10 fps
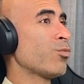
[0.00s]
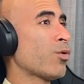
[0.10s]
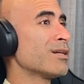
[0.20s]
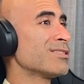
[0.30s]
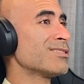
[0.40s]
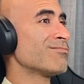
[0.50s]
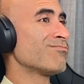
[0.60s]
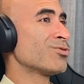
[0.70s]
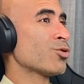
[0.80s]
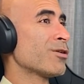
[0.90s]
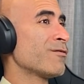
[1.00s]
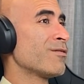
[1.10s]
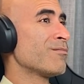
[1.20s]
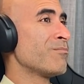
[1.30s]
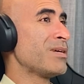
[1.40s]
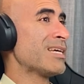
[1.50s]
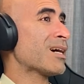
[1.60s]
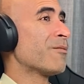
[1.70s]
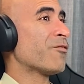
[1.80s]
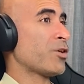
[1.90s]
want to sort of be
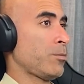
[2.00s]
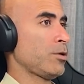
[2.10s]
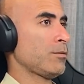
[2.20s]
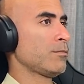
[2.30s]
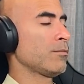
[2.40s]
comfortable.